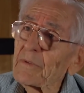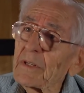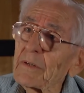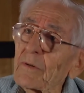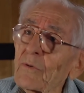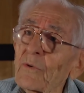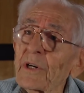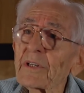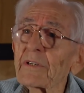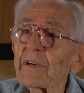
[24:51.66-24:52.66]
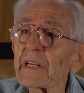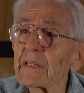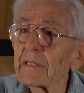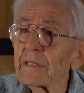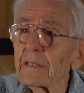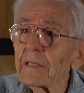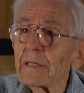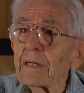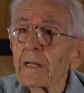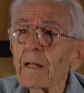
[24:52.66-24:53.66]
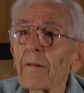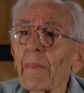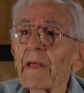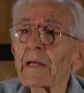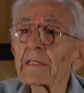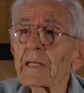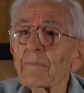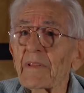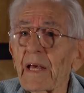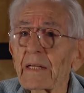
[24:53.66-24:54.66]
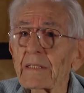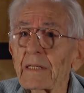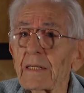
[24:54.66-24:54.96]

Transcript: one worked great, except that